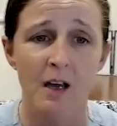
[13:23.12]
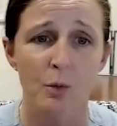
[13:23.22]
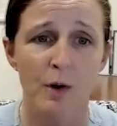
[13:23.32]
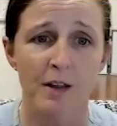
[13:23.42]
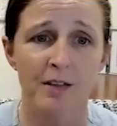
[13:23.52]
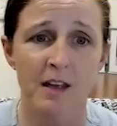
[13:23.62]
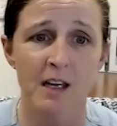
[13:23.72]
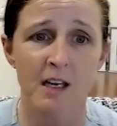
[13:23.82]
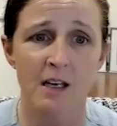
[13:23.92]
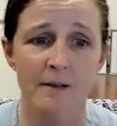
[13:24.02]
with
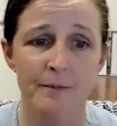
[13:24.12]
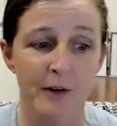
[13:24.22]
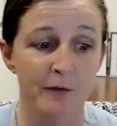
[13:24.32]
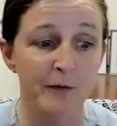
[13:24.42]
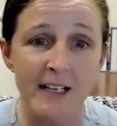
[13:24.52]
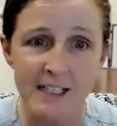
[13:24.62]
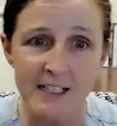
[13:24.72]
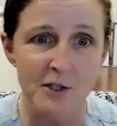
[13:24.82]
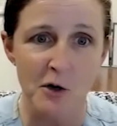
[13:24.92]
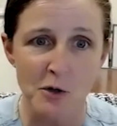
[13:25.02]
the the
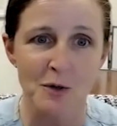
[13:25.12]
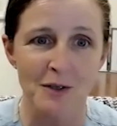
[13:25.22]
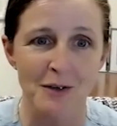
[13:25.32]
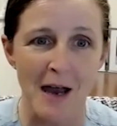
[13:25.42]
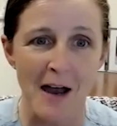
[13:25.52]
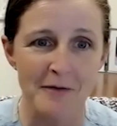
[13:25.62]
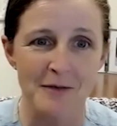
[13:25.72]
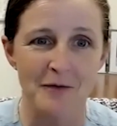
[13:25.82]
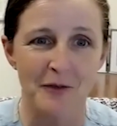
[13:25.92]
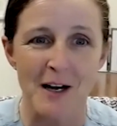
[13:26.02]
findings you know you, you have
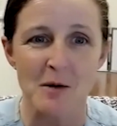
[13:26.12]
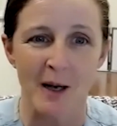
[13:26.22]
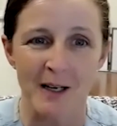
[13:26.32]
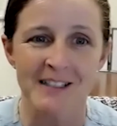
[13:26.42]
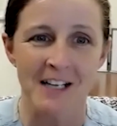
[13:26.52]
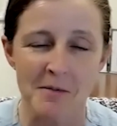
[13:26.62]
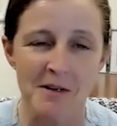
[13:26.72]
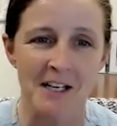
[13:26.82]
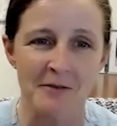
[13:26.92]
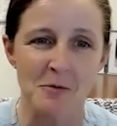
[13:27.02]
frank pus
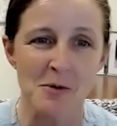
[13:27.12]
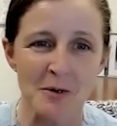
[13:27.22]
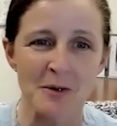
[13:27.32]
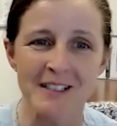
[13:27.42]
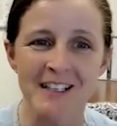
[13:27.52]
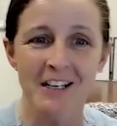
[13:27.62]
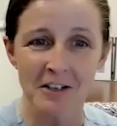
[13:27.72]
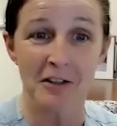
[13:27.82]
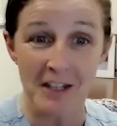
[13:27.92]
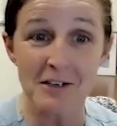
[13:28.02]
coming out of a wound
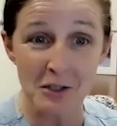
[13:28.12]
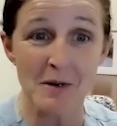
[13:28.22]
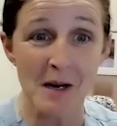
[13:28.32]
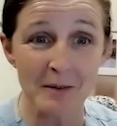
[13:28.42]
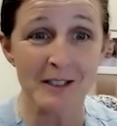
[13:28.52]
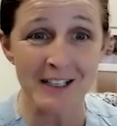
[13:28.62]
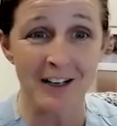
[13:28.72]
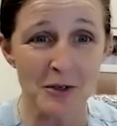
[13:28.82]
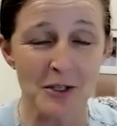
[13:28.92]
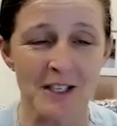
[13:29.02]
you think you should be able to
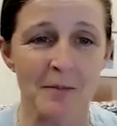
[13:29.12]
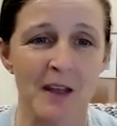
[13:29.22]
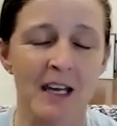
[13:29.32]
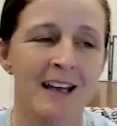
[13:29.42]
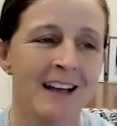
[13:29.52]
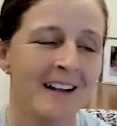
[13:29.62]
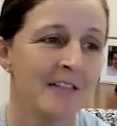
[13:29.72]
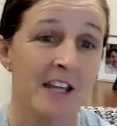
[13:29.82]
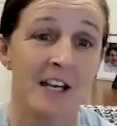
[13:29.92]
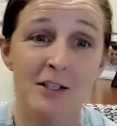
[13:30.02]
culture something
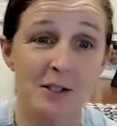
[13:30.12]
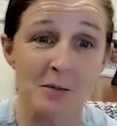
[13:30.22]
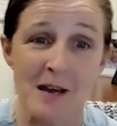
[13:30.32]
it also